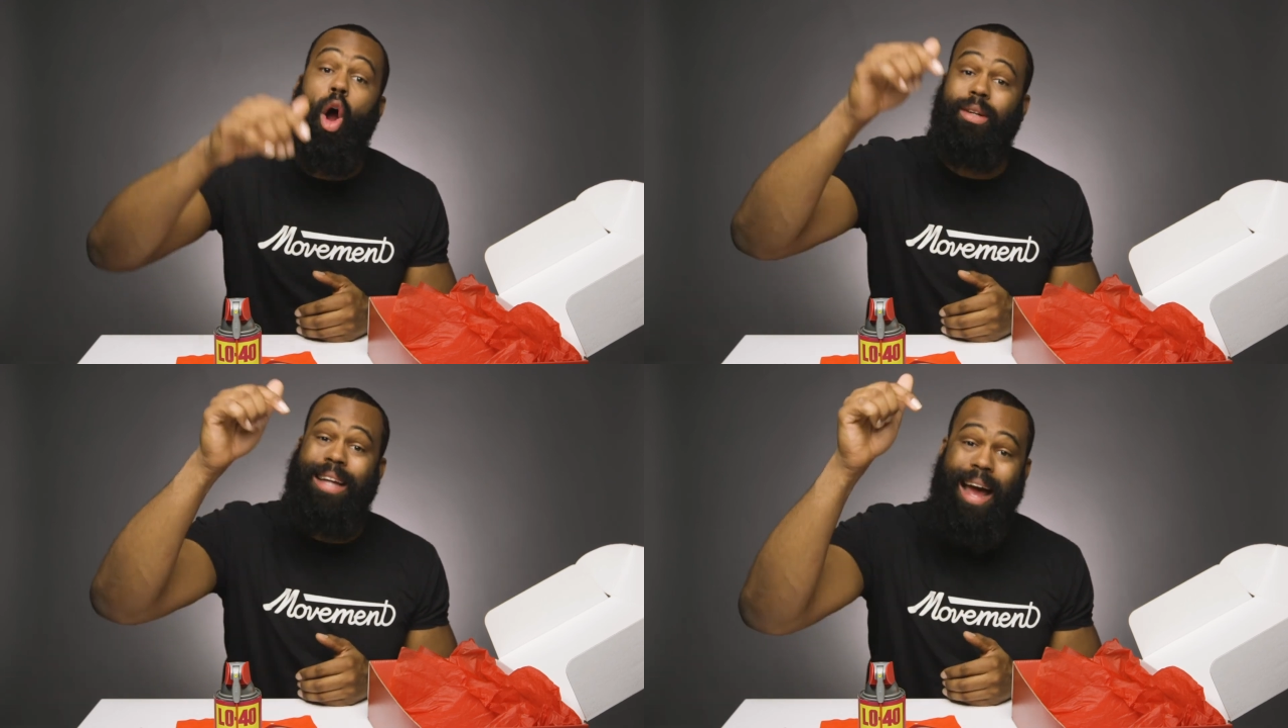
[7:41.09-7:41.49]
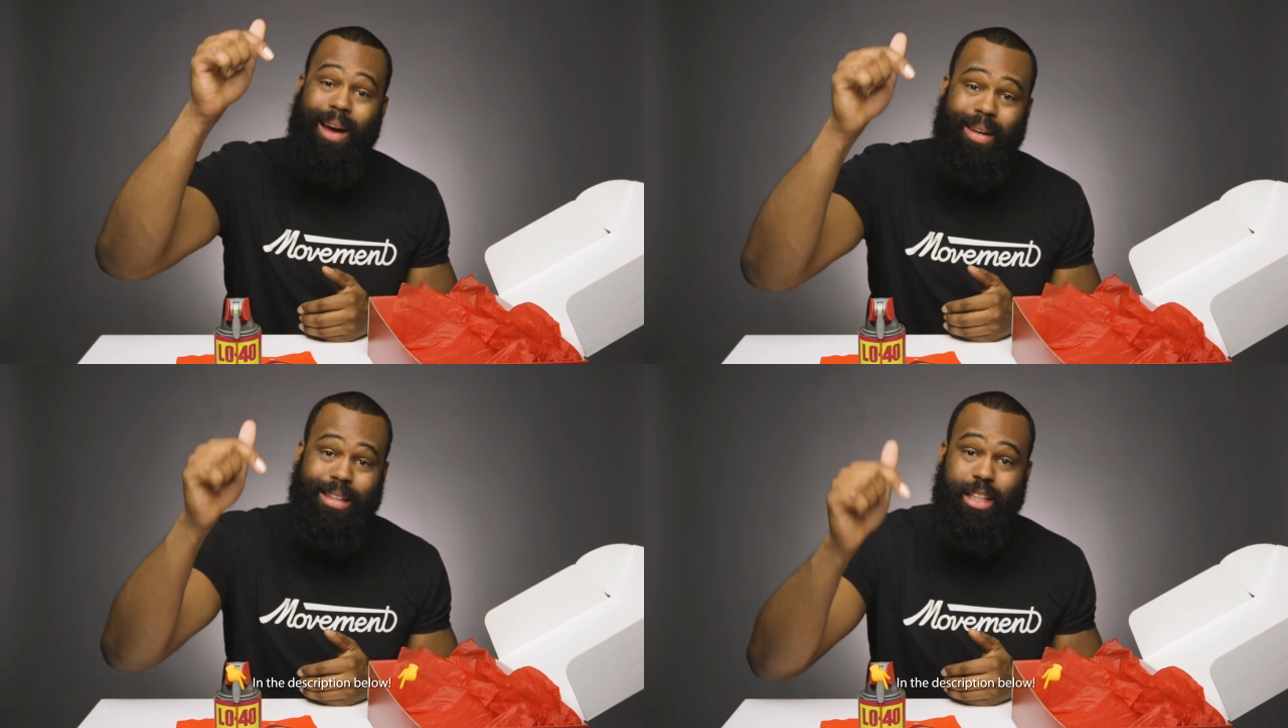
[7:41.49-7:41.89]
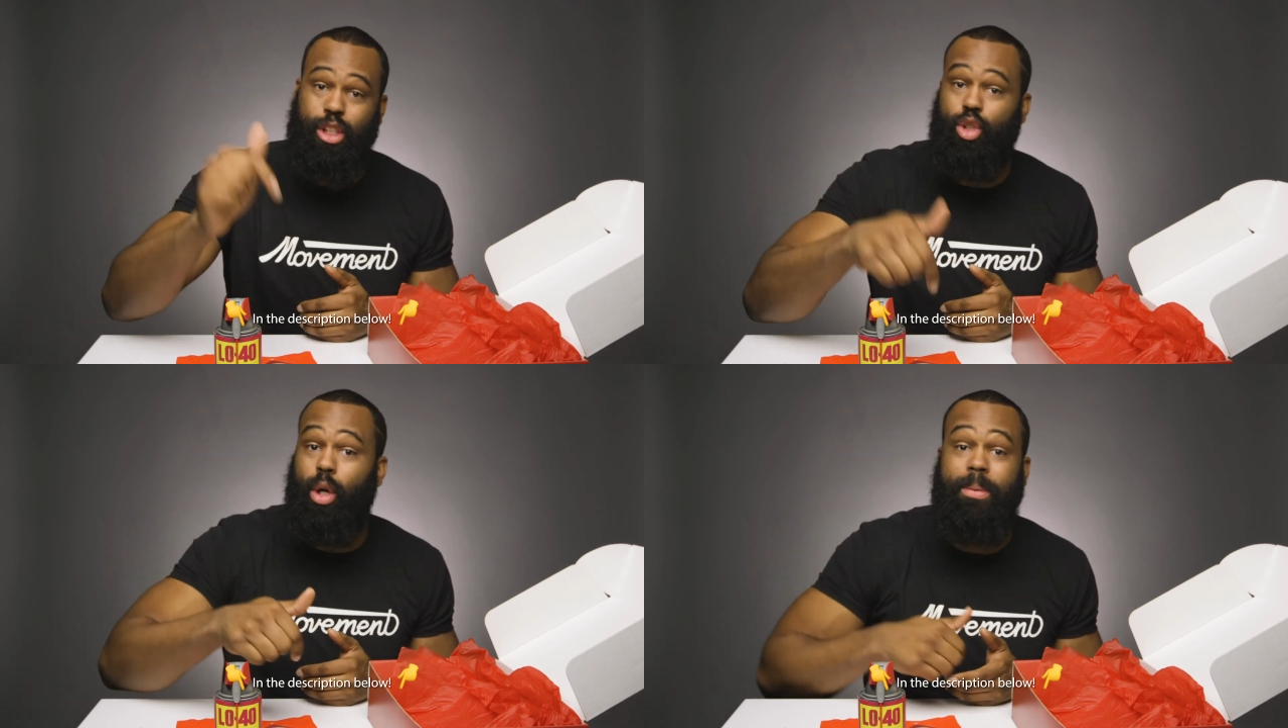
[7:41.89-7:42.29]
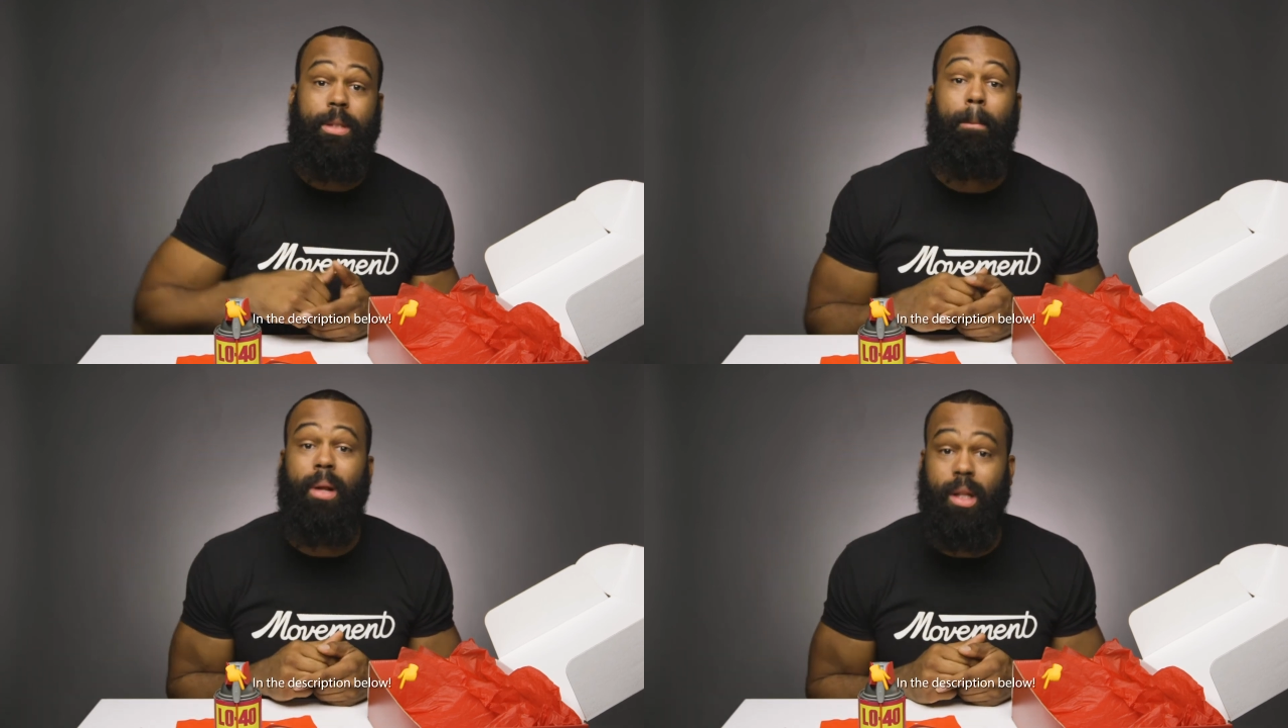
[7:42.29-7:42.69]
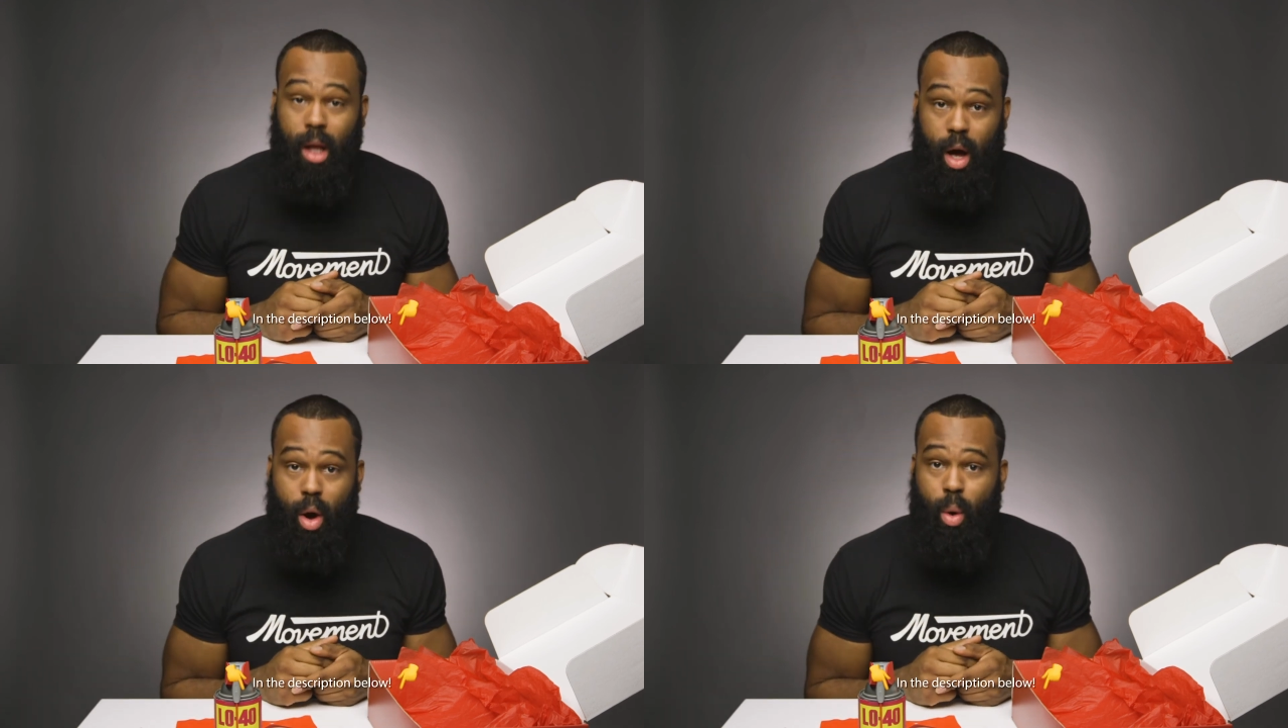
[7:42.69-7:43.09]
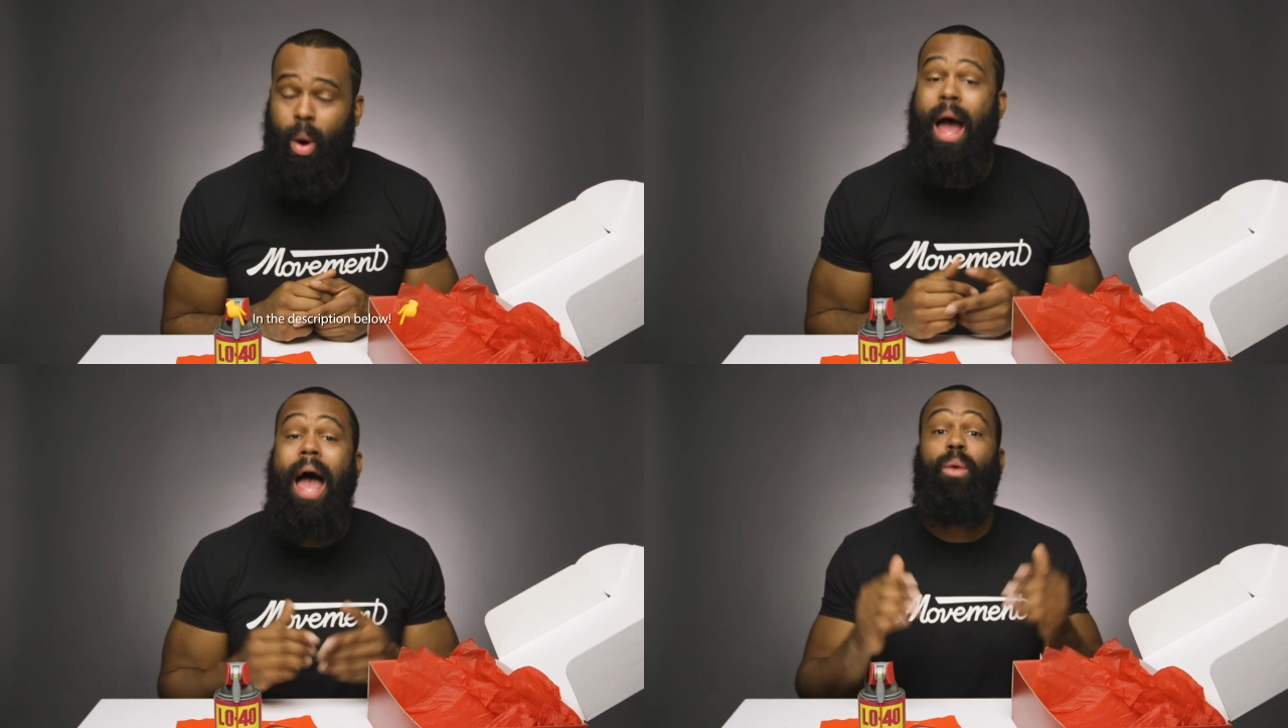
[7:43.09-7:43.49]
are down in the description below,